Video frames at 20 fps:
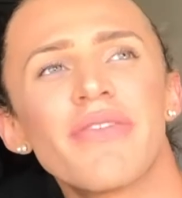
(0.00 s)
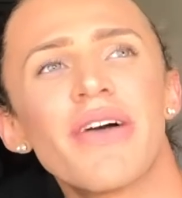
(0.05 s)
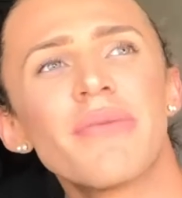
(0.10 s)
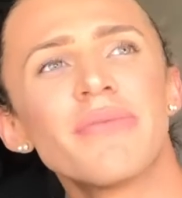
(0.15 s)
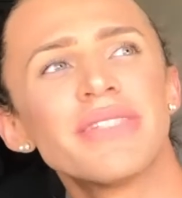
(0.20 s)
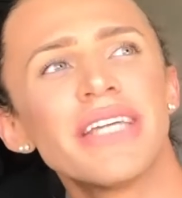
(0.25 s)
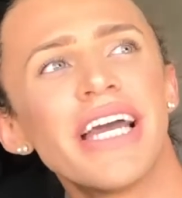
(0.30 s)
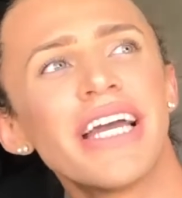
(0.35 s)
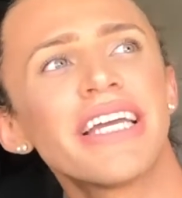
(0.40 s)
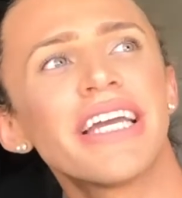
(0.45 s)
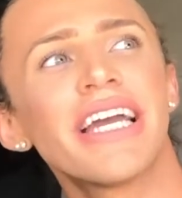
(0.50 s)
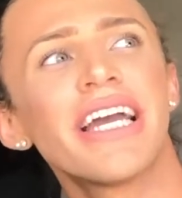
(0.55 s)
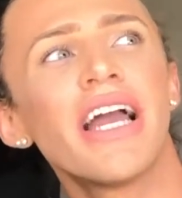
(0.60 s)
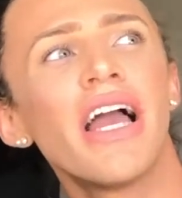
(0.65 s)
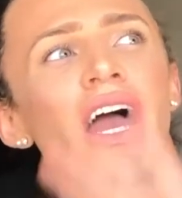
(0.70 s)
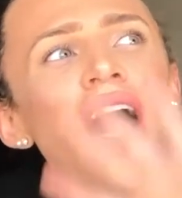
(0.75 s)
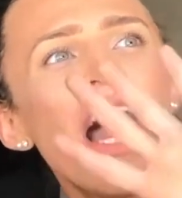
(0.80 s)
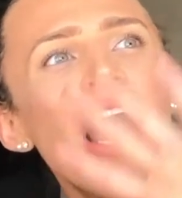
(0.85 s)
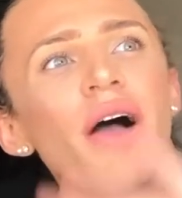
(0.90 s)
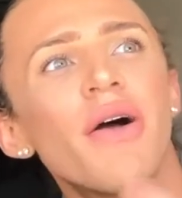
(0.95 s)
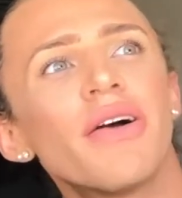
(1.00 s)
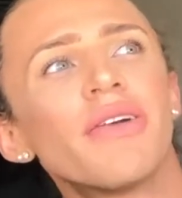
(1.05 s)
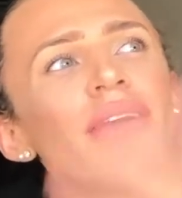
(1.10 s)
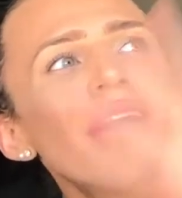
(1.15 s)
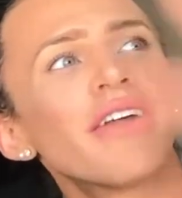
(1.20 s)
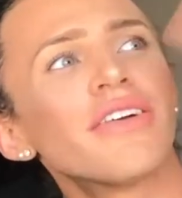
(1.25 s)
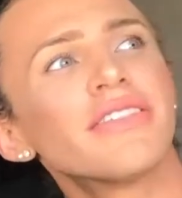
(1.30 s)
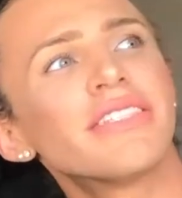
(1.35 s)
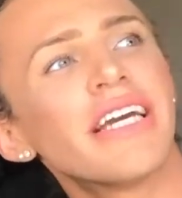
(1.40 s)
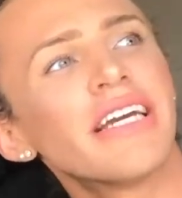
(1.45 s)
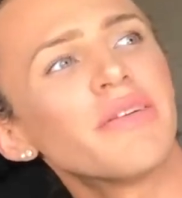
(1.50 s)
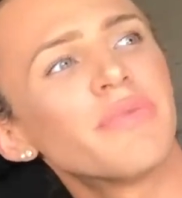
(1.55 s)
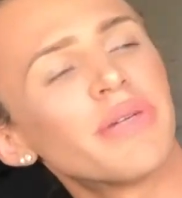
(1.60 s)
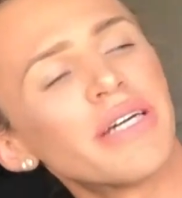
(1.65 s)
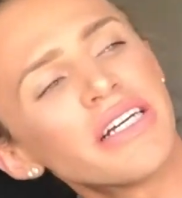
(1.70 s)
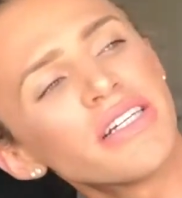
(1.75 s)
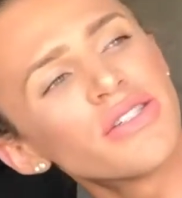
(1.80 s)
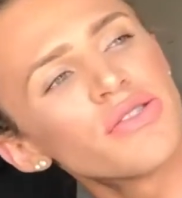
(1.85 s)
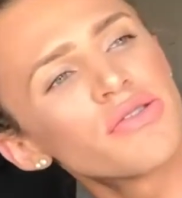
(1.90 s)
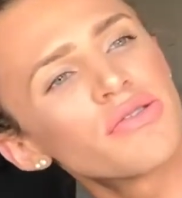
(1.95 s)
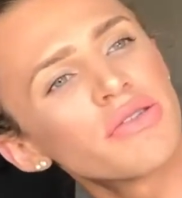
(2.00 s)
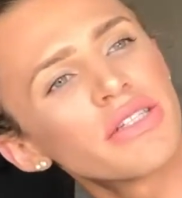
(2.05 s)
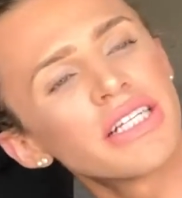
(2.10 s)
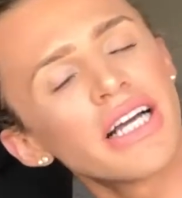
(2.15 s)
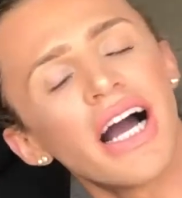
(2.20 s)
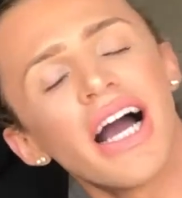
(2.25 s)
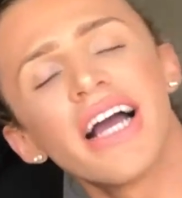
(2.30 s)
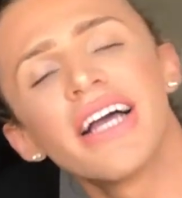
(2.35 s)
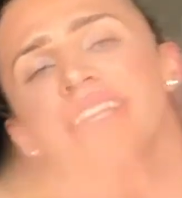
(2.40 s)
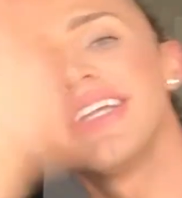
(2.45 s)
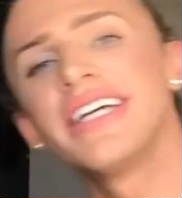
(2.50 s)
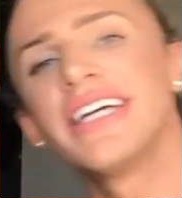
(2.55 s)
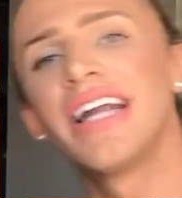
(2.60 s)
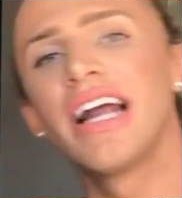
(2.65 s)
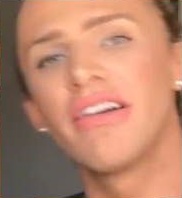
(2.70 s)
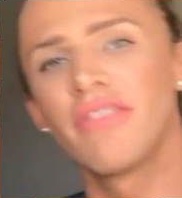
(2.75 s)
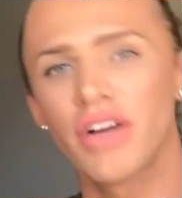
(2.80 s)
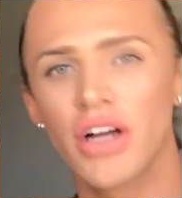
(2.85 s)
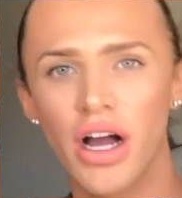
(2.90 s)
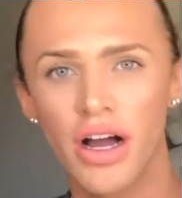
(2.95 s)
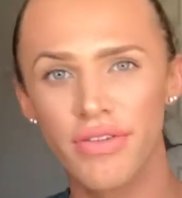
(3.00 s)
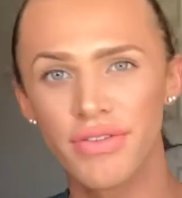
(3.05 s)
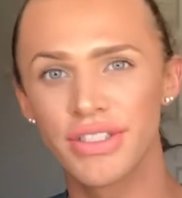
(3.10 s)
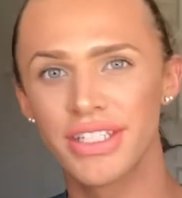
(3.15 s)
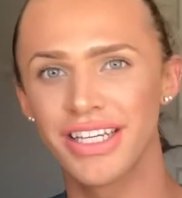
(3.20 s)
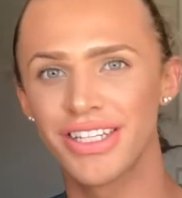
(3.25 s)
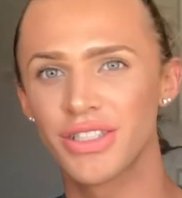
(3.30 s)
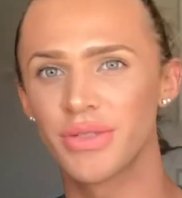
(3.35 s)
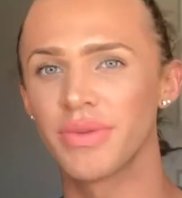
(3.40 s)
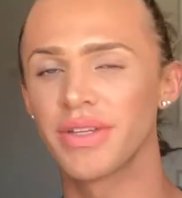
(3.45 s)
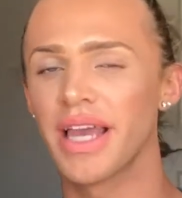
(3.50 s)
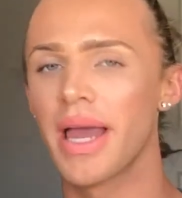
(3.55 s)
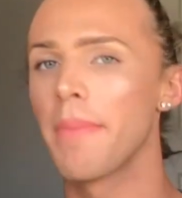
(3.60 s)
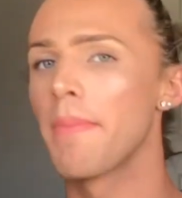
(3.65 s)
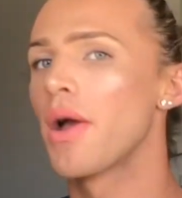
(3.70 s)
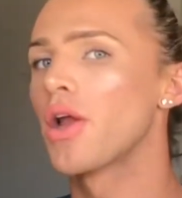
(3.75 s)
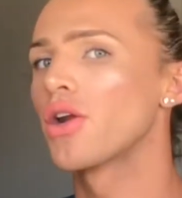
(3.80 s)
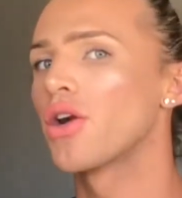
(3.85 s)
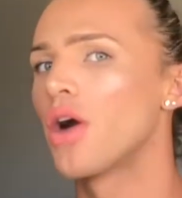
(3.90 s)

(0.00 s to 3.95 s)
if I would rather take pictures with Kylie and have a conversation with Kim.